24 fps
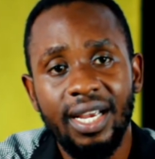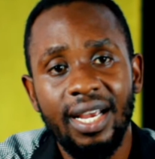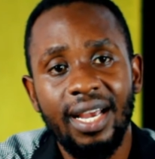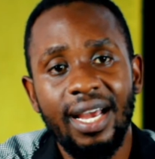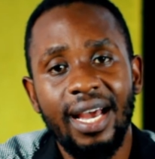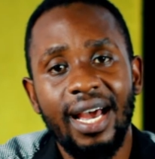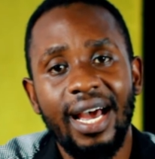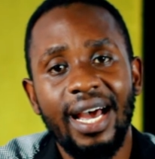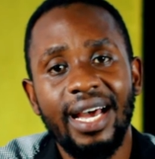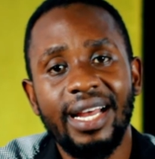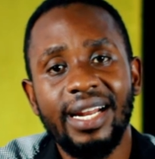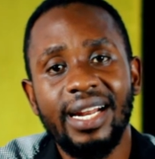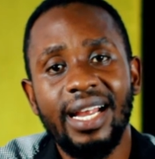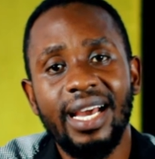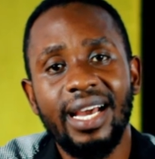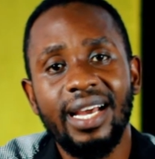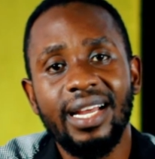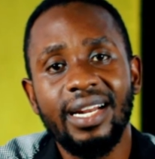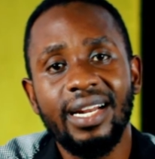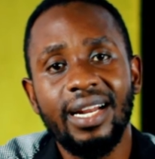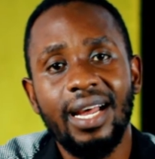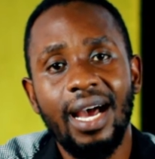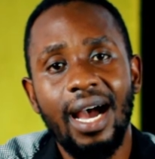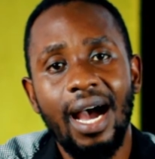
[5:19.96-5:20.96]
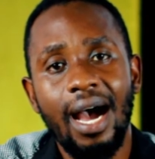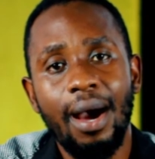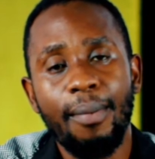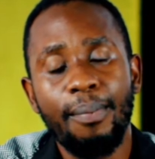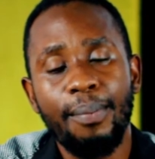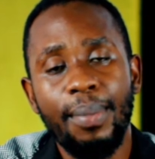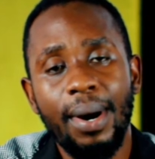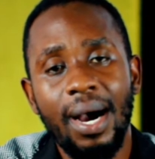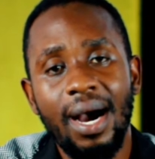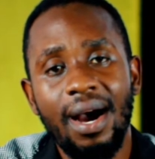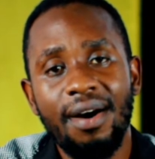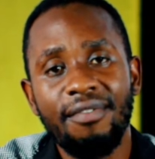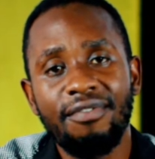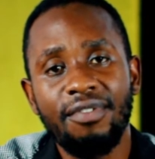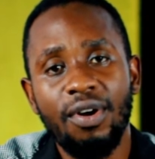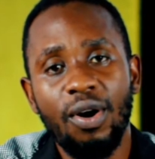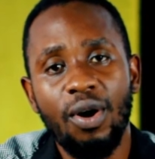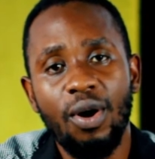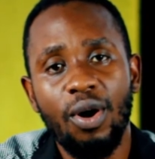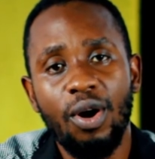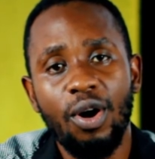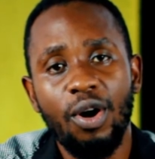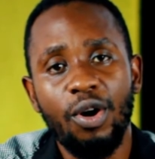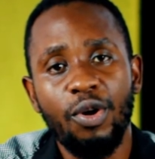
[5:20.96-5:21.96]
And then above
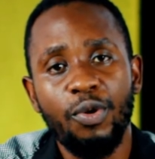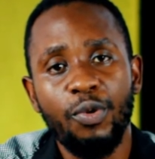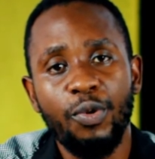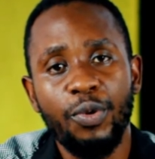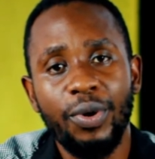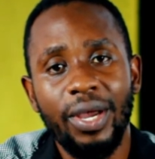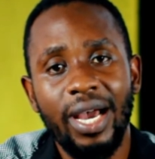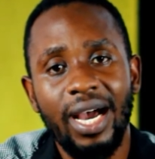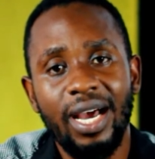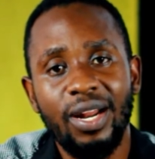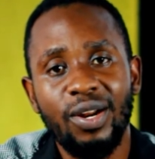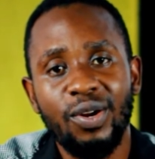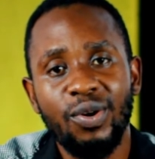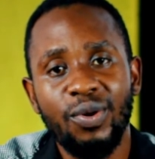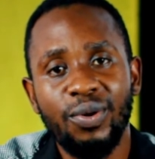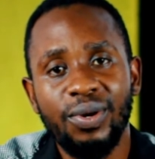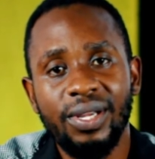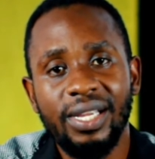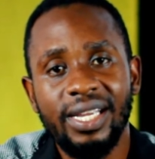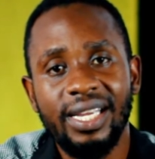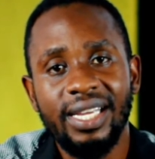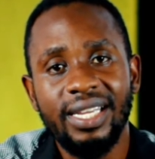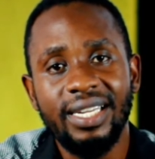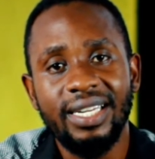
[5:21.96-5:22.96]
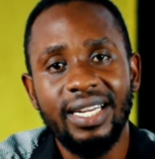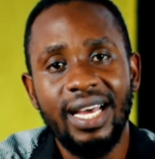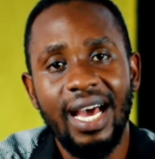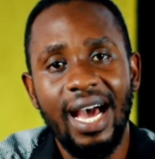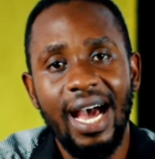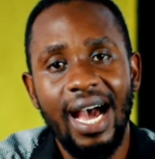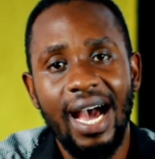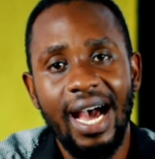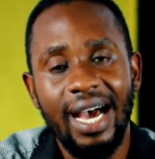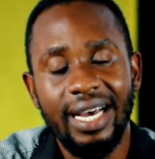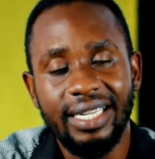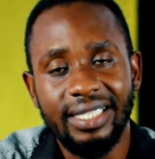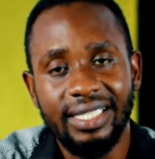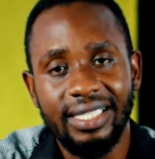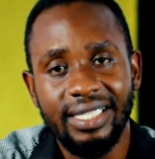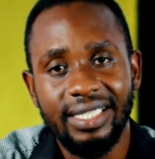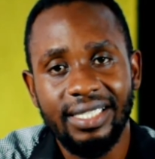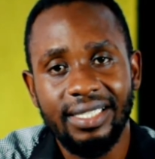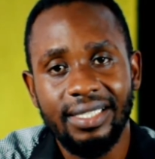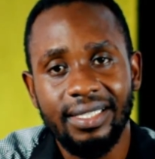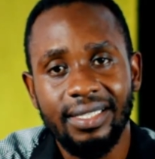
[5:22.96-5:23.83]
all, we are looking at